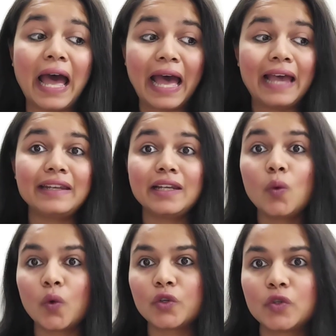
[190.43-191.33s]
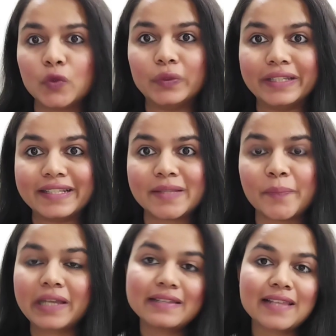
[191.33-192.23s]
I really want to do this,
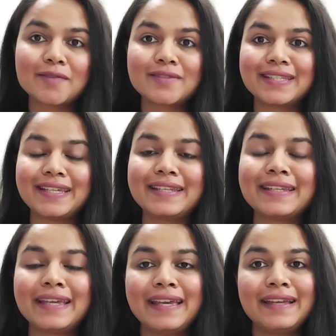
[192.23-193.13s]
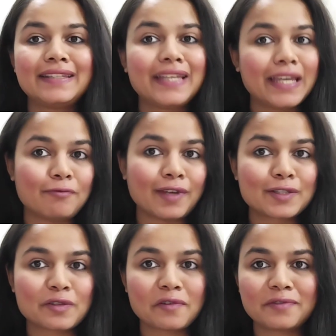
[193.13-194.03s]
because I have seen the
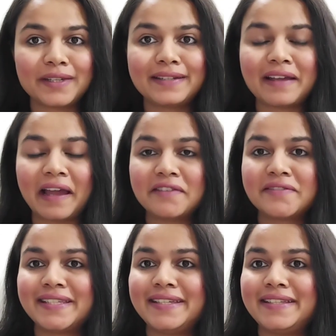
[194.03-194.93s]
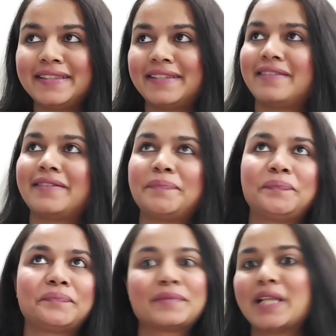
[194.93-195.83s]
effects of it, I have seen the
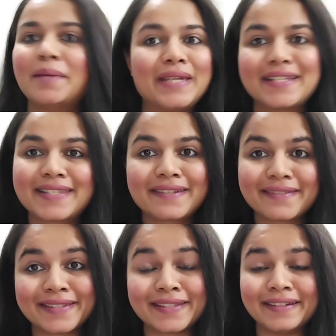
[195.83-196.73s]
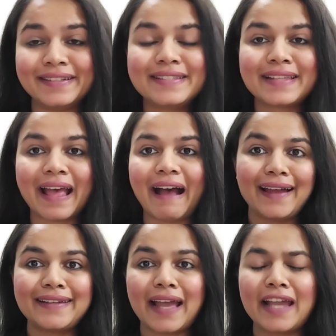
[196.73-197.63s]
amazing results,
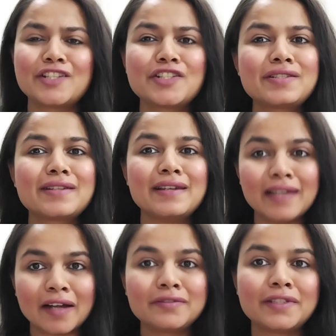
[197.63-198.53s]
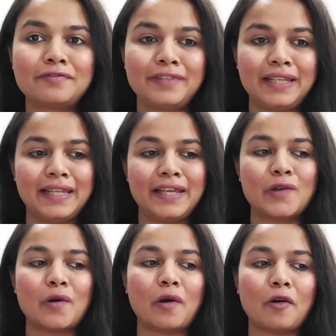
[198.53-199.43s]
and I just love the
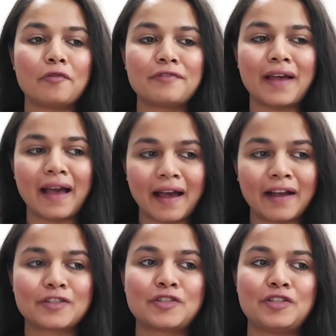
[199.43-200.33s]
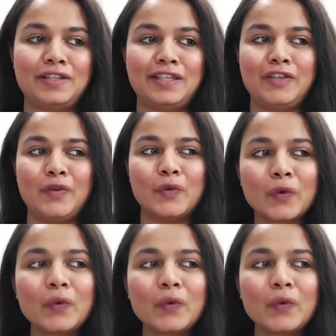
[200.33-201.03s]
feeling of actually,